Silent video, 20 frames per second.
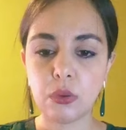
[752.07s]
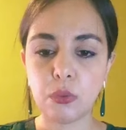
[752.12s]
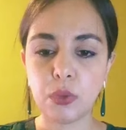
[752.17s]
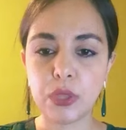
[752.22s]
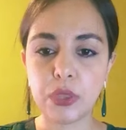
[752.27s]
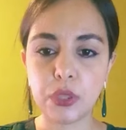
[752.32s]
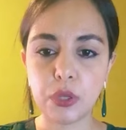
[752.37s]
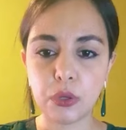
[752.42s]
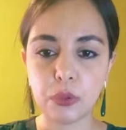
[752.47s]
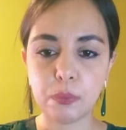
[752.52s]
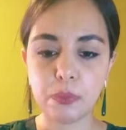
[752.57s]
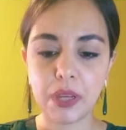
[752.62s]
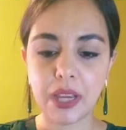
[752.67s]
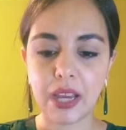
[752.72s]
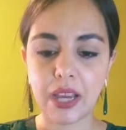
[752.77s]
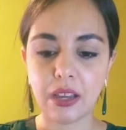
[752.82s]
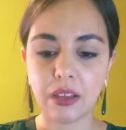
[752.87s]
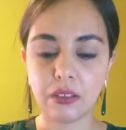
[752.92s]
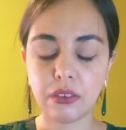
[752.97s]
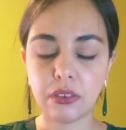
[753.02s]
with your
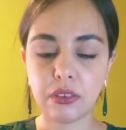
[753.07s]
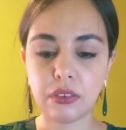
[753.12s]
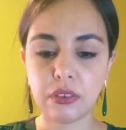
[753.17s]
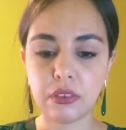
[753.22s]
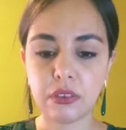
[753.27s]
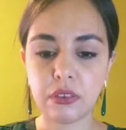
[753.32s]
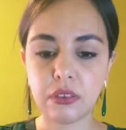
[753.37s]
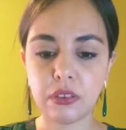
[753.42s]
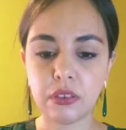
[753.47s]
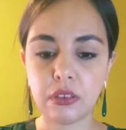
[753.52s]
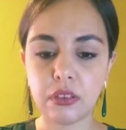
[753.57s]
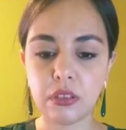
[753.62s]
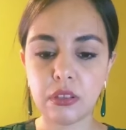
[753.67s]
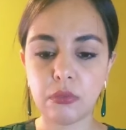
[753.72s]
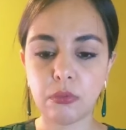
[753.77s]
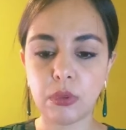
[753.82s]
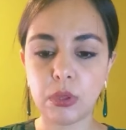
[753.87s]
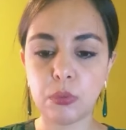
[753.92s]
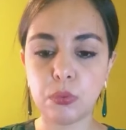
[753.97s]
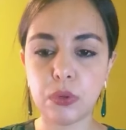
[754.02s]
path,
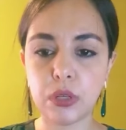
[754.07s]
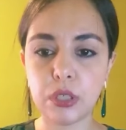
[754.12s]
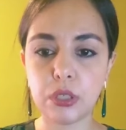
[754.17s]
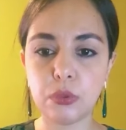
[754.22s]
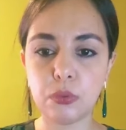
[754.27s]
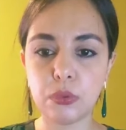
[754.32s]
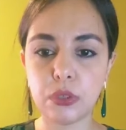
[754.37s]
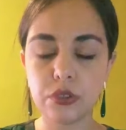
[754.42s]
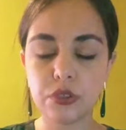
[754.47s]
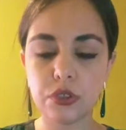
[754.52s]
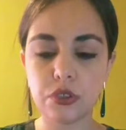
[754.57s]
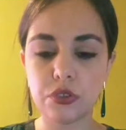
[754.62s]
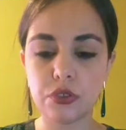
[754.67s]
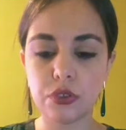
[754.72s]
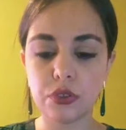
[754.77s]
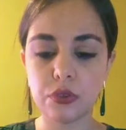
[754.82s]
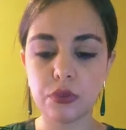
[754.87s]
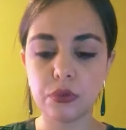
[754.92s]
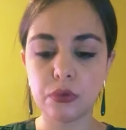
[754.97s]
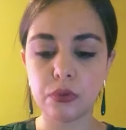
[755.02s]
with what you want to
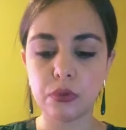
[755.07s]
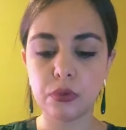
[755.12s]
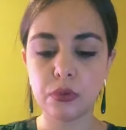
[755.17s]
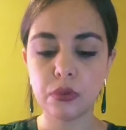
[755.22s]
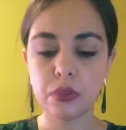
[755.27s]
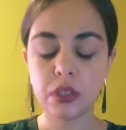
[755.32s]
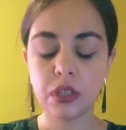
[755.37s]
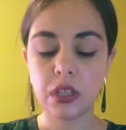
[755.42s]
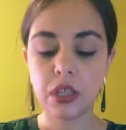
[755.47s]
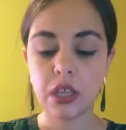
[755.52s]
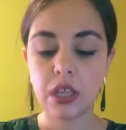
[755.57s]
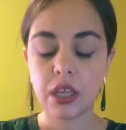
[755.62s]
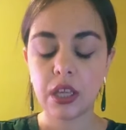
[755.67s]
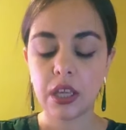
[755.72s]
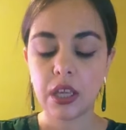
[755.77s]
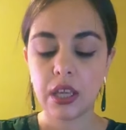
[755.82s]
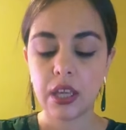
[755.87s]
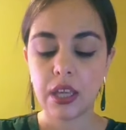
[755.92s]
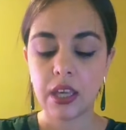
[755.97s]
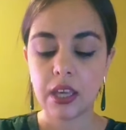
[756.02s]
do.
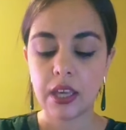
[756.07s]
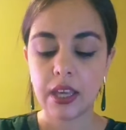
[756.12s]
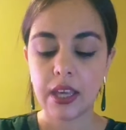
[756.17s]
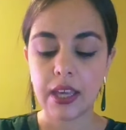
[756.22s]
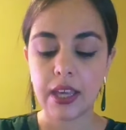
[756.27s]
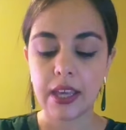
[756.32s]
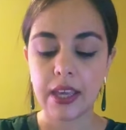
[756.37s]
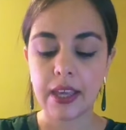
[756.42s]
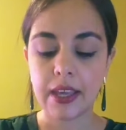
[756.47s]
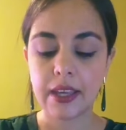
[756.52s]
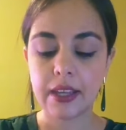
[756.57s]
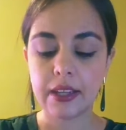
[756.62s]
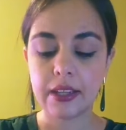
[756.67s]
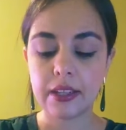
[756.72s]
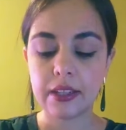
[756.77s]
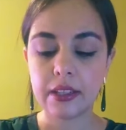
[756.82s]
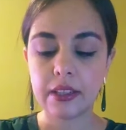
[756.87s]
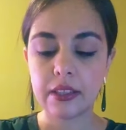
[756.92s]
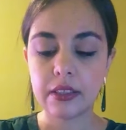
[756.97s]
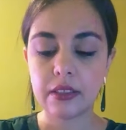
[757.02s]

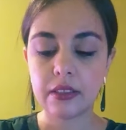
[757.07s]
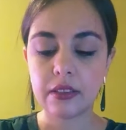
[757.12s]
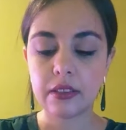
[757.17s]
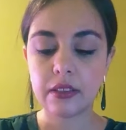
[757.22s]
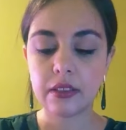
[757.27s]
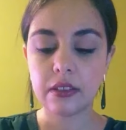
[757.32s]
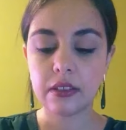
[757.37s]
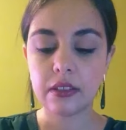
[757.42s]
And